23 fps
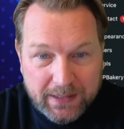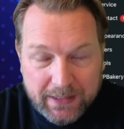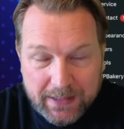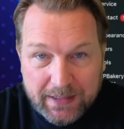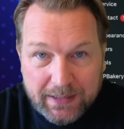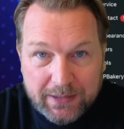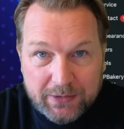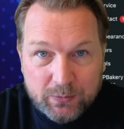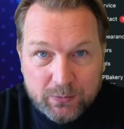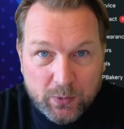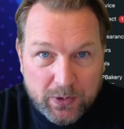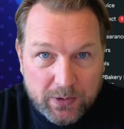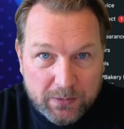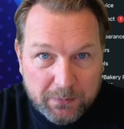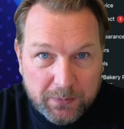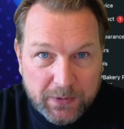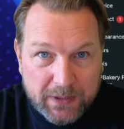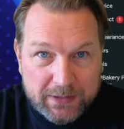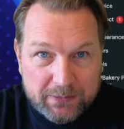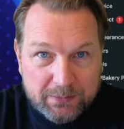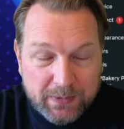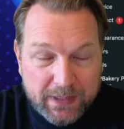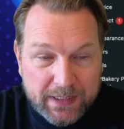It is
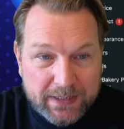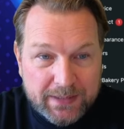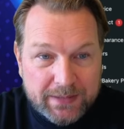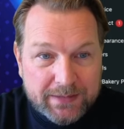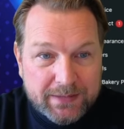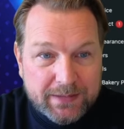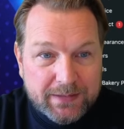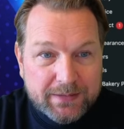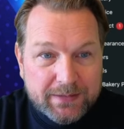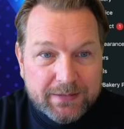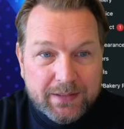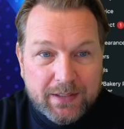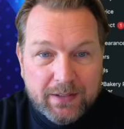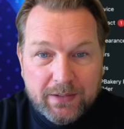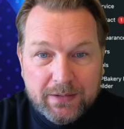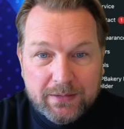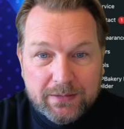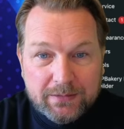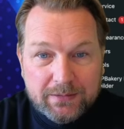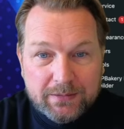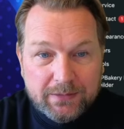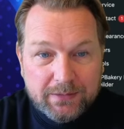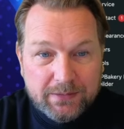WordPress based,
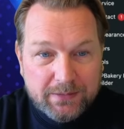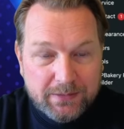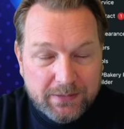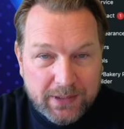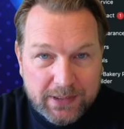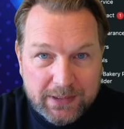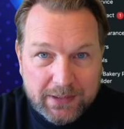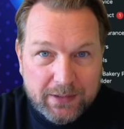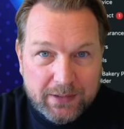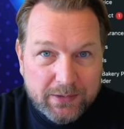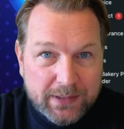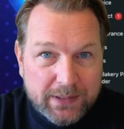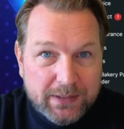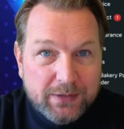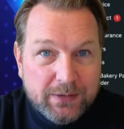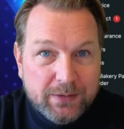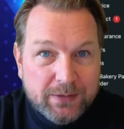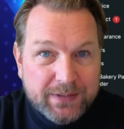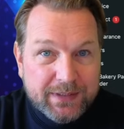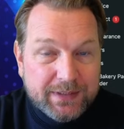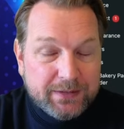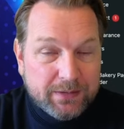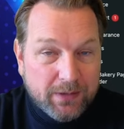so you can only
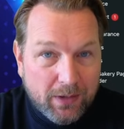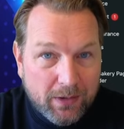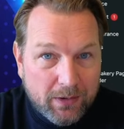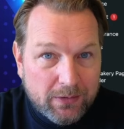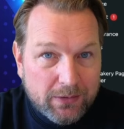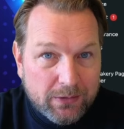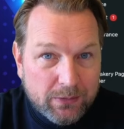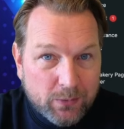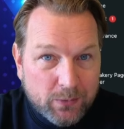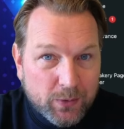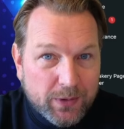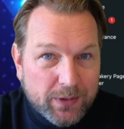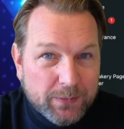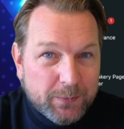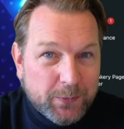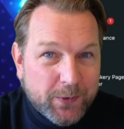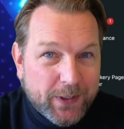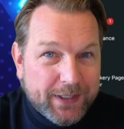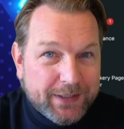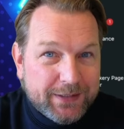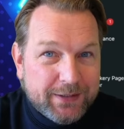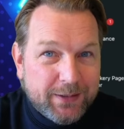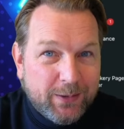use this on
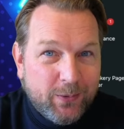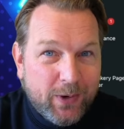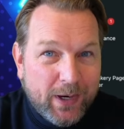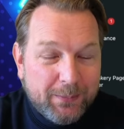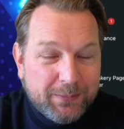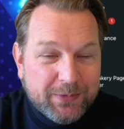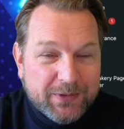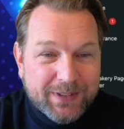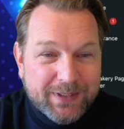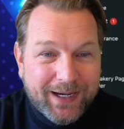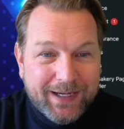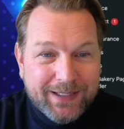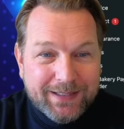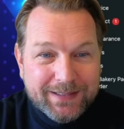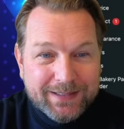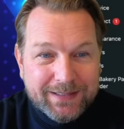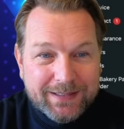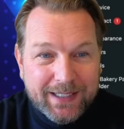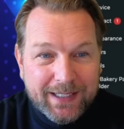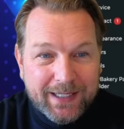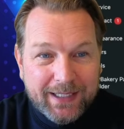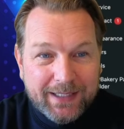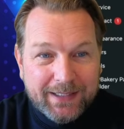WordPress
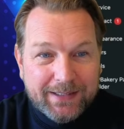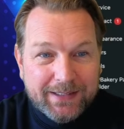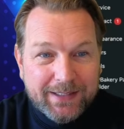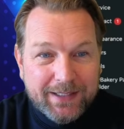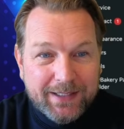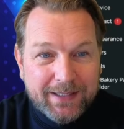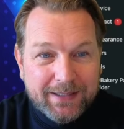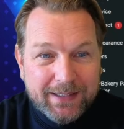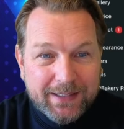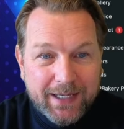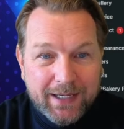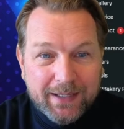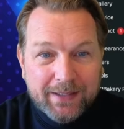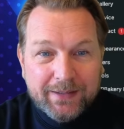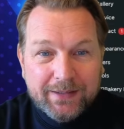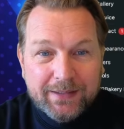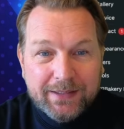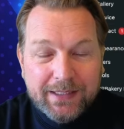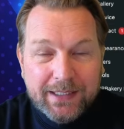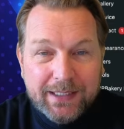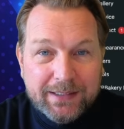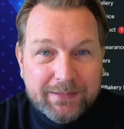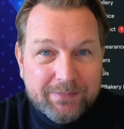websites. And
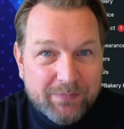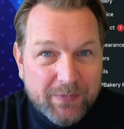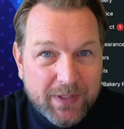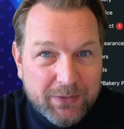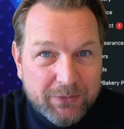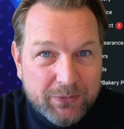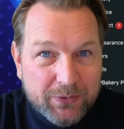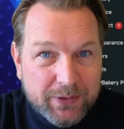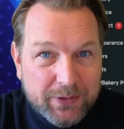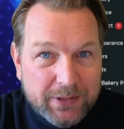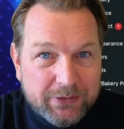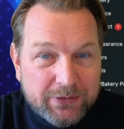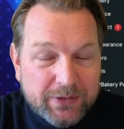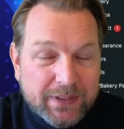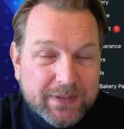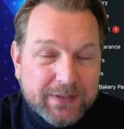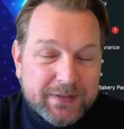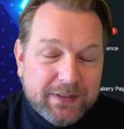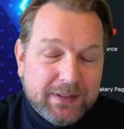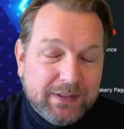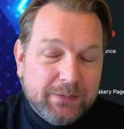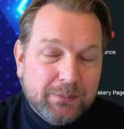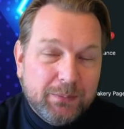again, if you're
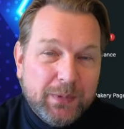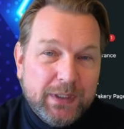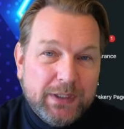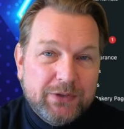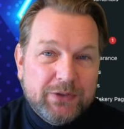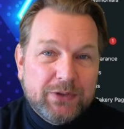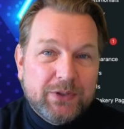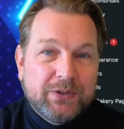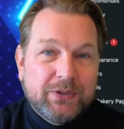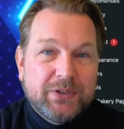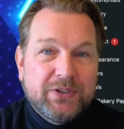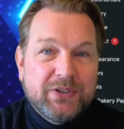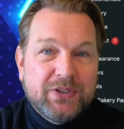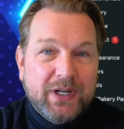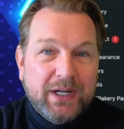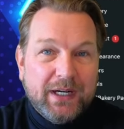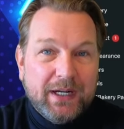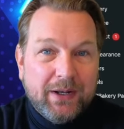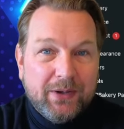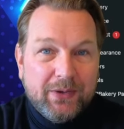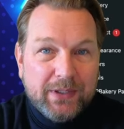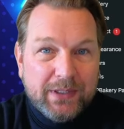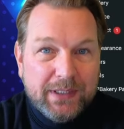interested, make sure to
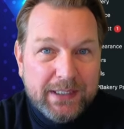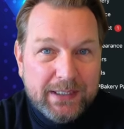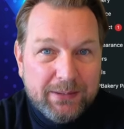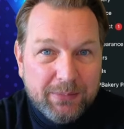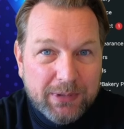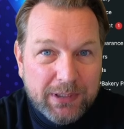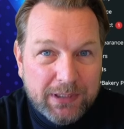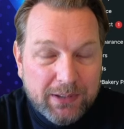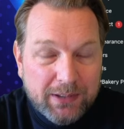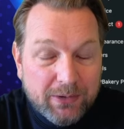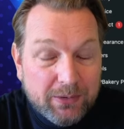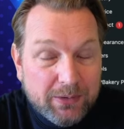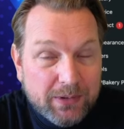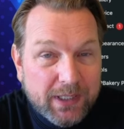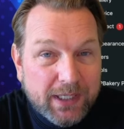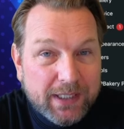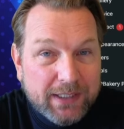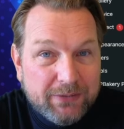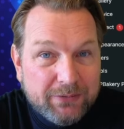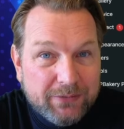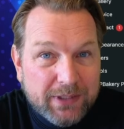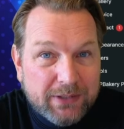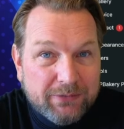check out the link below.
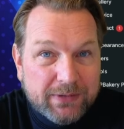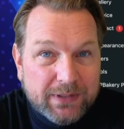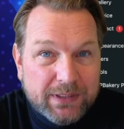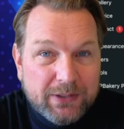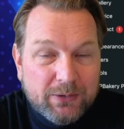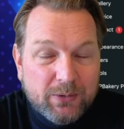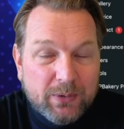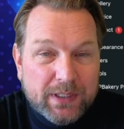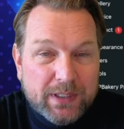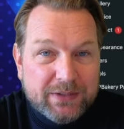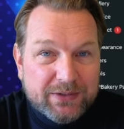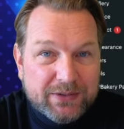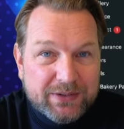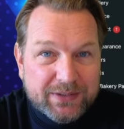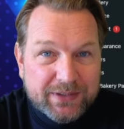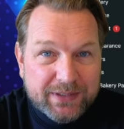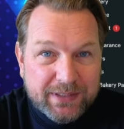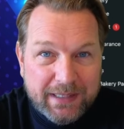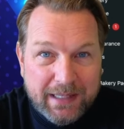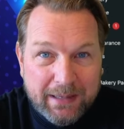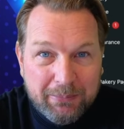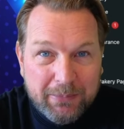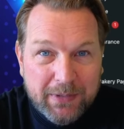And if you have any
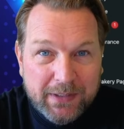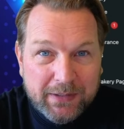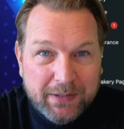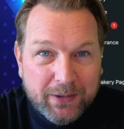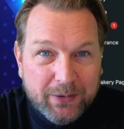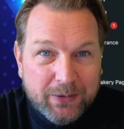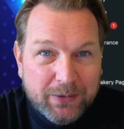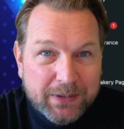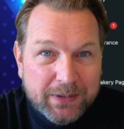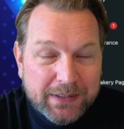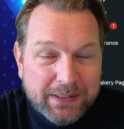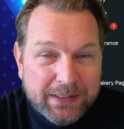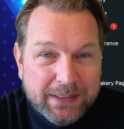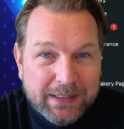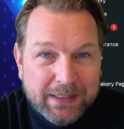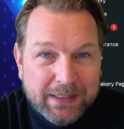questions, let me know.